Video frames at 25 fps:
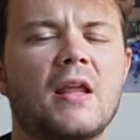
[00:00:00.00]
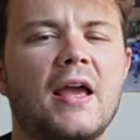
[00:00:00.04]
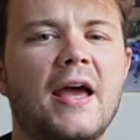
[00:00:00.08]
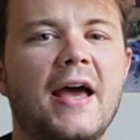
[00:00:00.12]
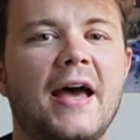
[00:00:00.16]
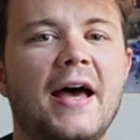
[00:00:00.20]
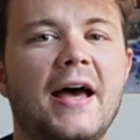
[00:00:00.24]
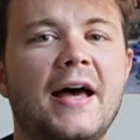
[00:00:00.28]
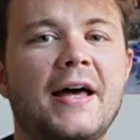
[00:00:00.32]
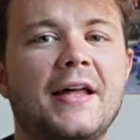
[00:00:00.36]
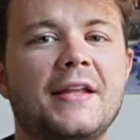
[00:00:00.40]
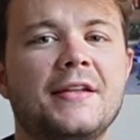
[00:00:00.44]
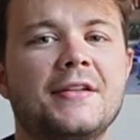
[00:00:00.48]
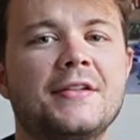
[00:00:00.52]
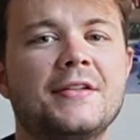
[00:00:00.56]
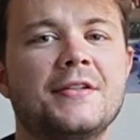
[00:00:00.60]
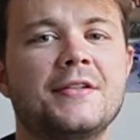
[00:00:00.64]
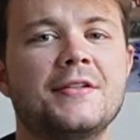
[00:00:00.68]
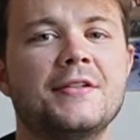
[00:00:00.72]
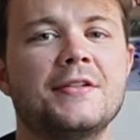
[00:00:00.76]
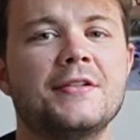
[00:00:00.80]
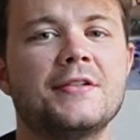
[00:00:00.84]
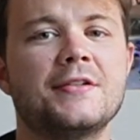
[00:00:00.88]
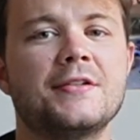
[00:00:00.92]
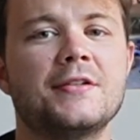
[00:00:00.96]

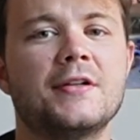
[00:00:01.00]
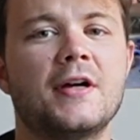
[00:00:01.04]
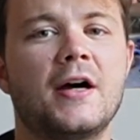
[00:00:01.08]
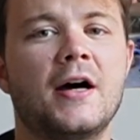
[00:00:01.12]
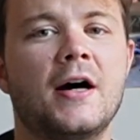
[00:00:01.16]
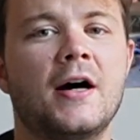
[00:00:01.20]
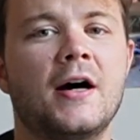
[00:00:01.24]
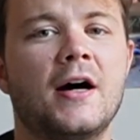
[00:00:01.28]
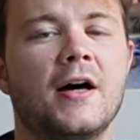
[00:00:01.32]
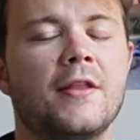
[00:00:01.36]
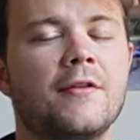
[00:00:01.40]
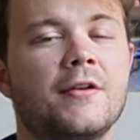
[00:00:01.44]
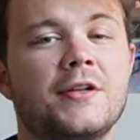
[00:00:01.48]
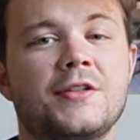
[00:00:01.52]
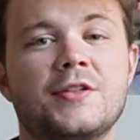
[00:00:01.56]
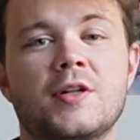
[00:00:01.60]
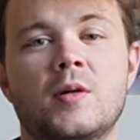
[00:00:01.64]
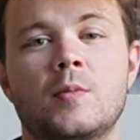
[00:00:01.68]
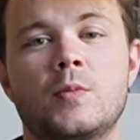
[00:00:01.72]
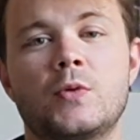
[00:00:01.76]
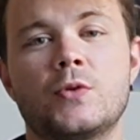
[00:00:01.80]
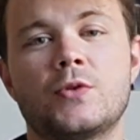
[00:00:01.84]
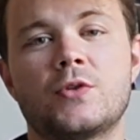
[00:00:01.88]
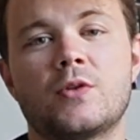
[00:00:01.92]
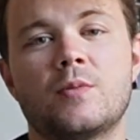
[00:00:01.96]
And other
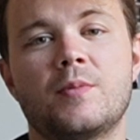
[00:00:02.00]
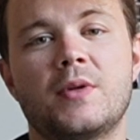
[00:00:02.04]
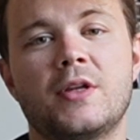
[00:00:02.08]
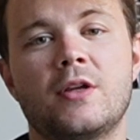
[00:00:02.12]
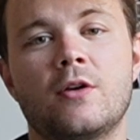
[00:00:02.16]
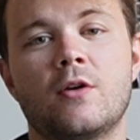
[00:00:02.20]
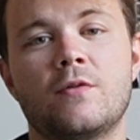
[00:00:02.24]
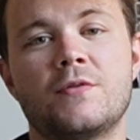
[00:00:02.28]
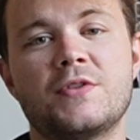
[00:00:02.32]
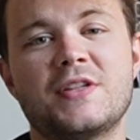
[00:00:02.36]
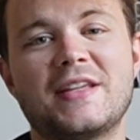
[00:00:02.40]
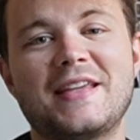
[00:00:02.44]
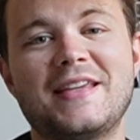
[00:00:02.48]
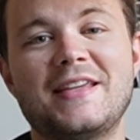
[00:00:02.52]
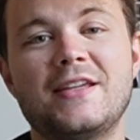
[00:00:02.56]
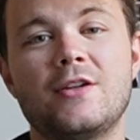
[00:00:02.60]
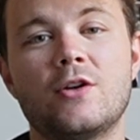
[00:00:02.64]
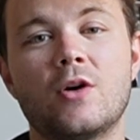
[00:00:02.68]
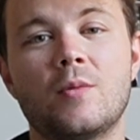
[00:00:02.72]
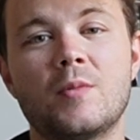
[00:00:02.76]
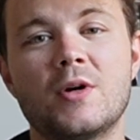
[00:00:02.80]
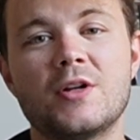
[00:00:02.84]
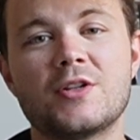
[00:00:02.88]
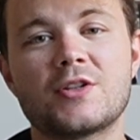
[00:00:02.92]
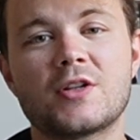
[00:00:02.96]
examples can be obviously
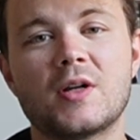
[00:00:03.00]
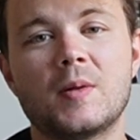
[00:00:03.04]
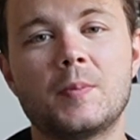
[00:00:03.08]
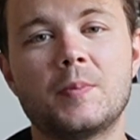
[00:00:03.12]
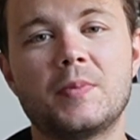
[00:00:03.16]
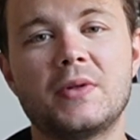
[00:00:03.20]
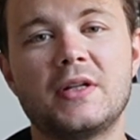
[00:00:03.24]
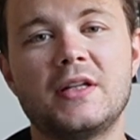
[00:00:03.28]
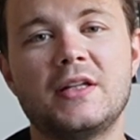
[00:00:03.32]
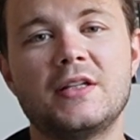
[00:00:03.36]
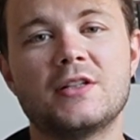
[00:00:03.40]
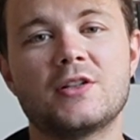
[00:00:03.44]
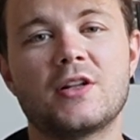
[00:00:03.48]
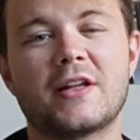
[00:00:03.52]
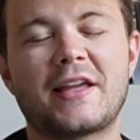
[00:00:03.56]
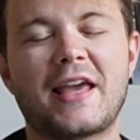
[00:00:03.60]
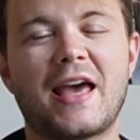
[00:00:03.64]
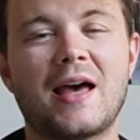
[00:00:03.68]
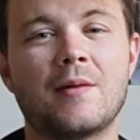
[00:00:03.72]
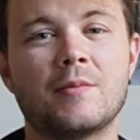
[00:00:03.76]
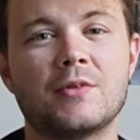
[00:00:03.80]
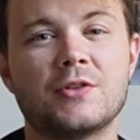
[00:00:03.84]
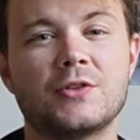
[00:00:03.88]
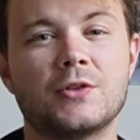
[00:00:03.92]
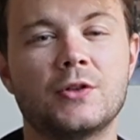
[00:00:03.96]
e-commerce companies like
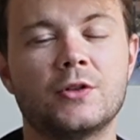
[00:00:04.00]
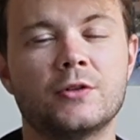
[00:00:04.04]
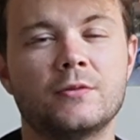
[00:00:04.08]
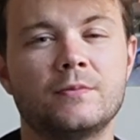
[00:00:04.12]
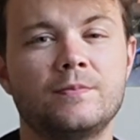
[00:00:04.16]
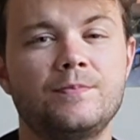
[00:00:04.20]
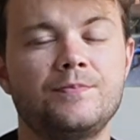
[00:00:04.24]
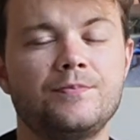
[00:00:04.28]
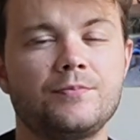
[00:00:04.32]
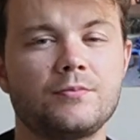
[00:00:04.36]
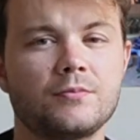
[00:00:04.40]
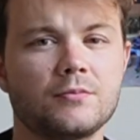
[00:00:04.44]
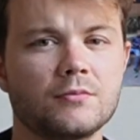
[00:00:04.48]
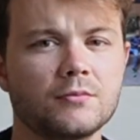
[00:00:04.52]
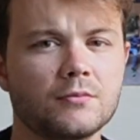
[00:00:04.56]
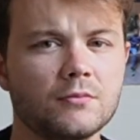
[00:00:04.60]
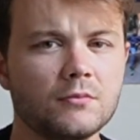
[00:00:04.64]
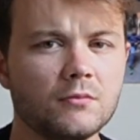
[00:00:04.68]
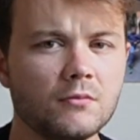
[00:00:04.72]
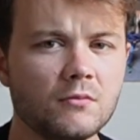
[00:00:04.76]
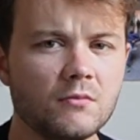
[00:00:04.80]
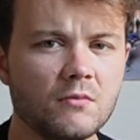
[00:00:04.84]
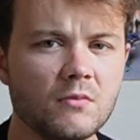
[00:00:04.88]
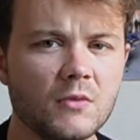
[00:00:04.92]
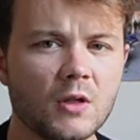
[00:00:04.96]
Amazon,
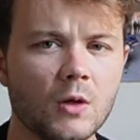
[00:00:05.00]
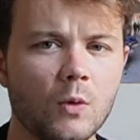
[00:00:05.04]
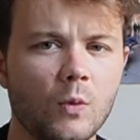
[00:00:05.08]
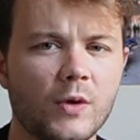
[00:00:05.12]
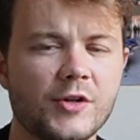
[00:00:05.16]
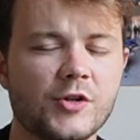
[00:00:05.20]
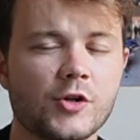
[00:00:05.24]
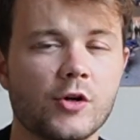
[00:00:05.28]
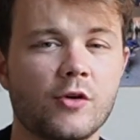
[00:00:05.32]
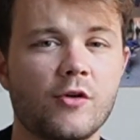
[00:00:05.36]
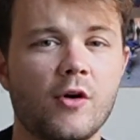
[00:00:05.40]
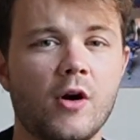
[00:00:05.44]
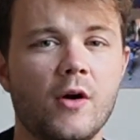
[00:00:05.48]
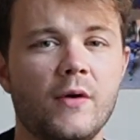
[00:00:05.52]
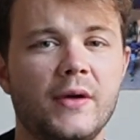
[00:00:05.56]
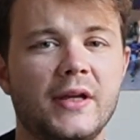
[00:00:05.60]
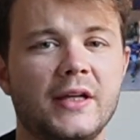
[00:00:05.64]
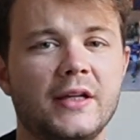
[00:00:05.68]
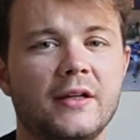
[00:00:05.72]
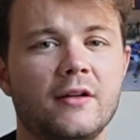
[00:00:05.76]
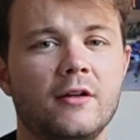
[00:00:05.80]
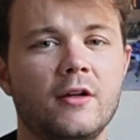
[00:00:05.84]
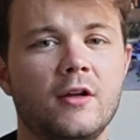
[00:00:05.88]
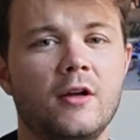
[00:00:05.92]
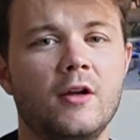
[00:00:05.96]
which are growing
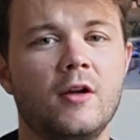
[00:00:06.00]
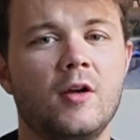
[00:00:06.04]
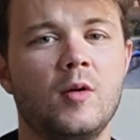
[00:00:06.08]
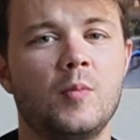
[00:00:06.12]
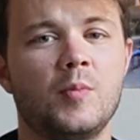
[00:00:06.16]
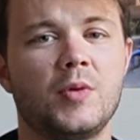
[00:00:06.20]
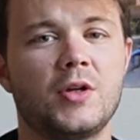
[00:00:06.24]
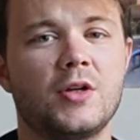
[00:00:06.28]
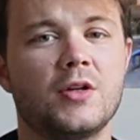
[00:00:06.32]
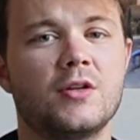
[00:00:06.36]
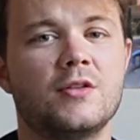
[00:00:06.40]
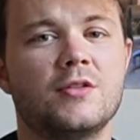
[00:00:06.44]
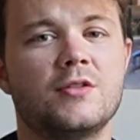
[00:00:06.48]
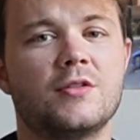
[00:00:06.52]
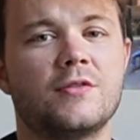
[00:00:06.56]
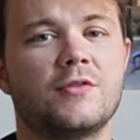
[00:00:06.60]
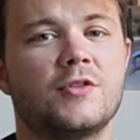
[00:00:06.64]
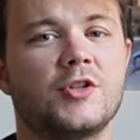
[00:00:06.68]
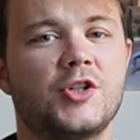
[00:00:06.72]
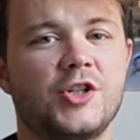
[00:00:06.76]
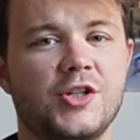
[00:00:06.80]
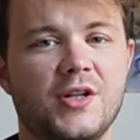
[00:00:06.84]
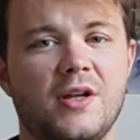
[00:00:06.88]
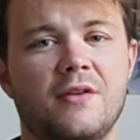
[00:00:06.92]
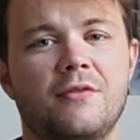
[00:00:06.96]
because of the
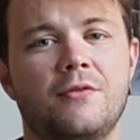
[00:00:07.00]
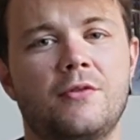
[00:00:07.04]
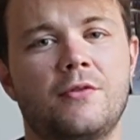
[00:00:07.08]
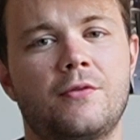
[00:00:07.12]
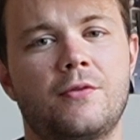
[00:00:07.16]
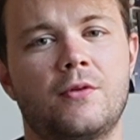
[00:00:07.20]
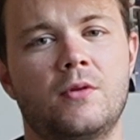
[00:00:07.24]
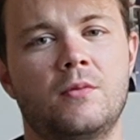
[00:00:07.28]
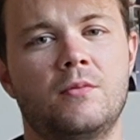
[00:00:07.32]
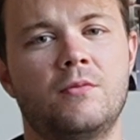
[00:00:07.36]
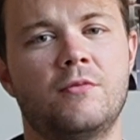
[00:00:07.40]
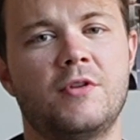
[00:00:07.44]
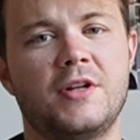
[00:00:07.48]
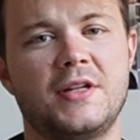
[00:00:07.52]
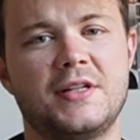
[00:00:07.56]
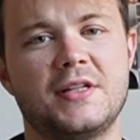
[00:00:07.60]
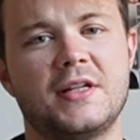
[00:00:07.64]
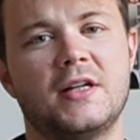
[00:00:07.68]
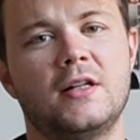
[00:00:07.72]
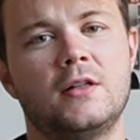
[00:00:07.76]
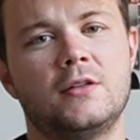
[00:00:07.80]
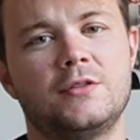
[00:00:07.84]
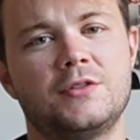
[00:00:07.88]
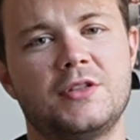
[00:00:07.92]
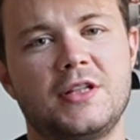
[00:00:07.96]
shift from
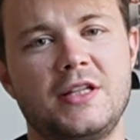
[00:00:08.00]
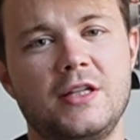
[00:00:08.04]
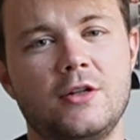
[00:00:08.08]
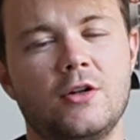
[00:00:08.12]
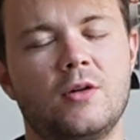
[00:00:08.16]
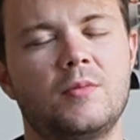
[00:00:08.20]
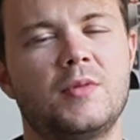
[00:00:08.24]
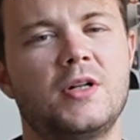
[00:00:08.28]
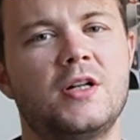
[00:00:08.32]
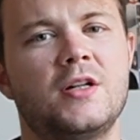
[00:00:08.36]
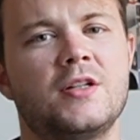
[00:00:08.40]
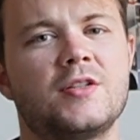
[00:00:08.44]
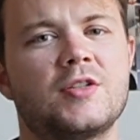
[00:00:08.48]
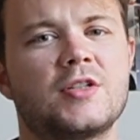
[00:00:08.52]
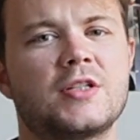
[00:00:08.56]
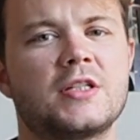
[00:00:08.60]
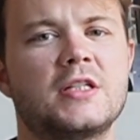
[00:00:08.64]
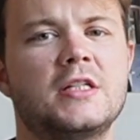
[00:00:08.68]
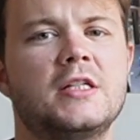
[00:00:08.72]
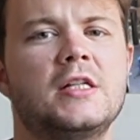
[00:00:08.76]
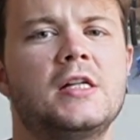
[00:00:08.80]
retail to e-commerce.